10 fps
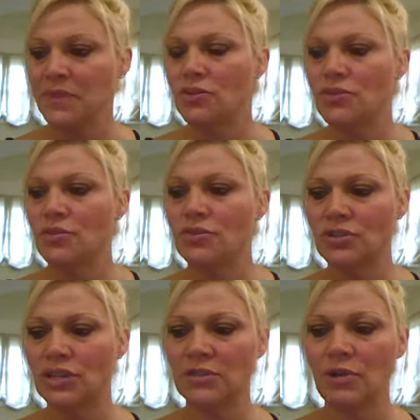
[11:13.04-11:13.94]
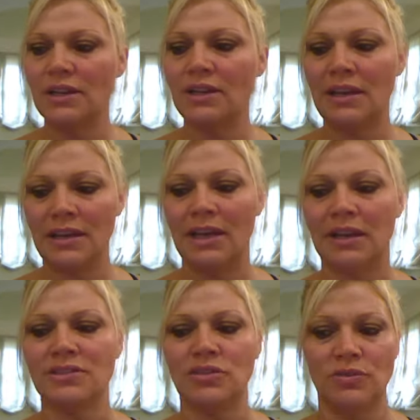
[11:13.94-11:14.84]
So you just want to
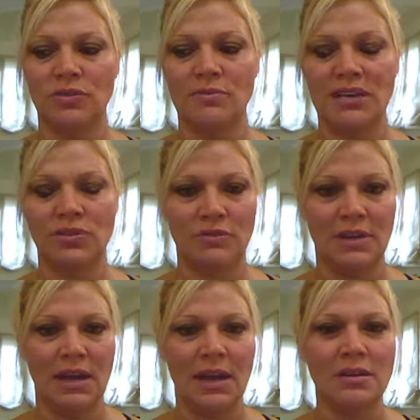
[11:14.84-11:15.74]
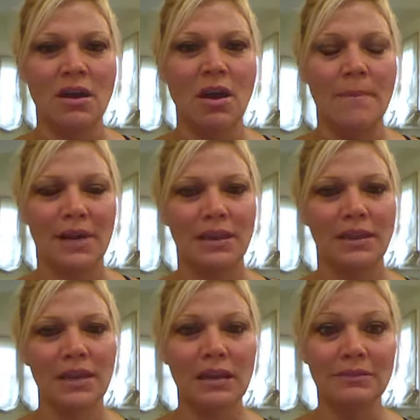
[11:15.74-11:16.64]
enhance and do the best you can, but I
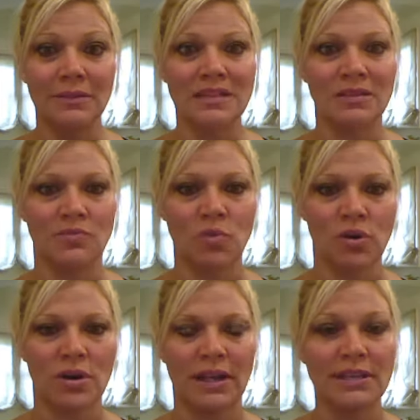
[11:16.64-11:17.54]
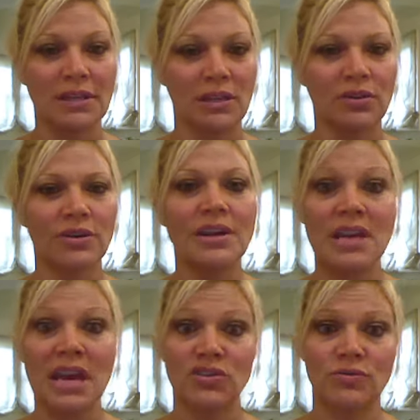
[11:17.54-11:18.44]
think less is more on a concealer.
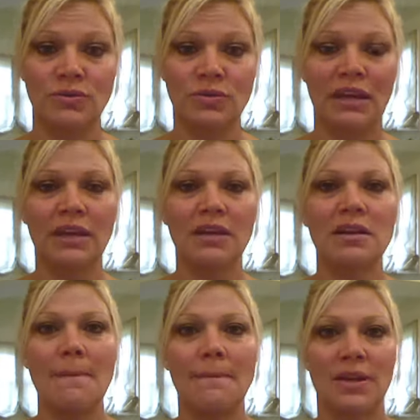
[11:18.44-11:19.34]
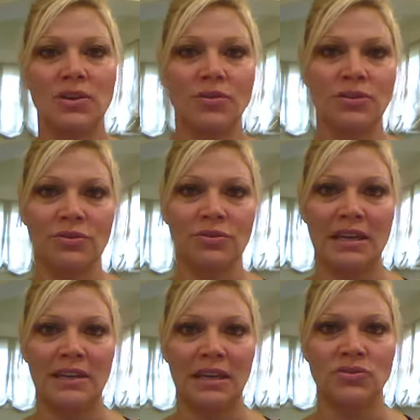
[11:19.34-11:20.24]
Yes, you do need it, but no, you do
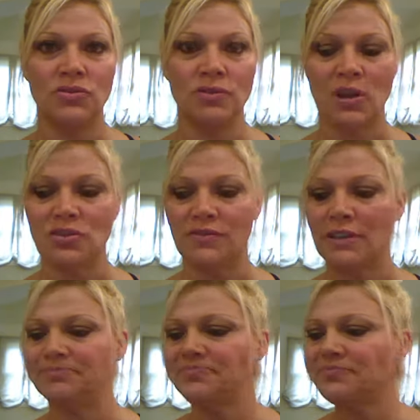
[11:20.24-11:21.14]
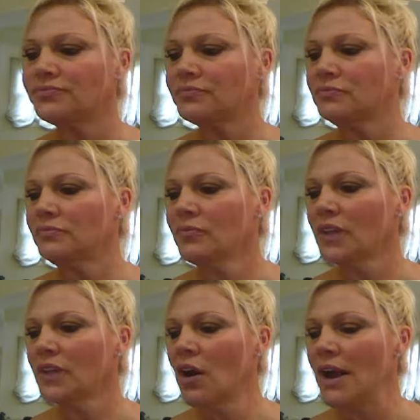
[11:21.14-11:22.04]
not need too much of it.
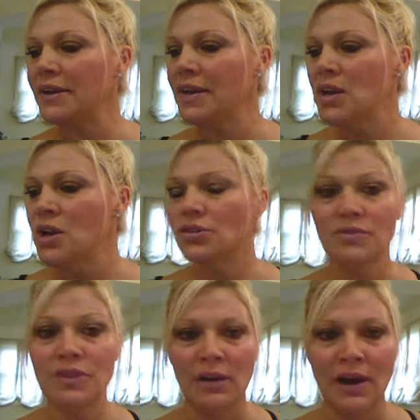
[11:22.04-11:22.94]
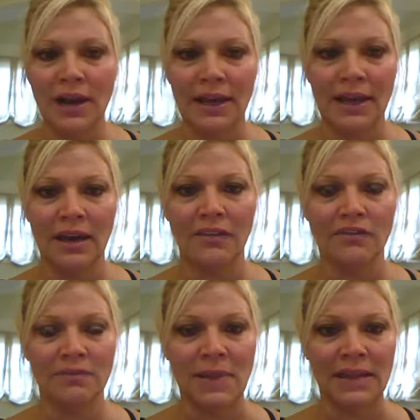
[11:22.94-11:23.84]
All right, so now I
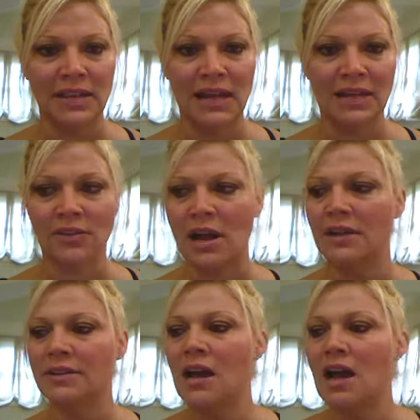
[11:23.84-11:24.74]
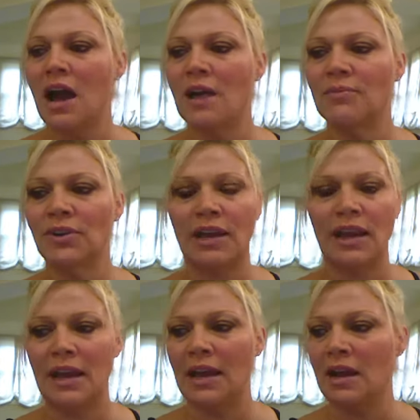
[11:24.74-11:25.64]
have my liner on. I'm gonna
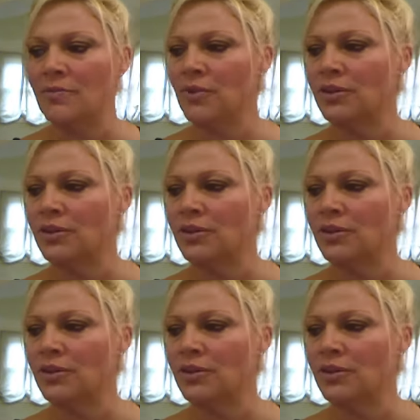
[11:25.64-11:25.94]
add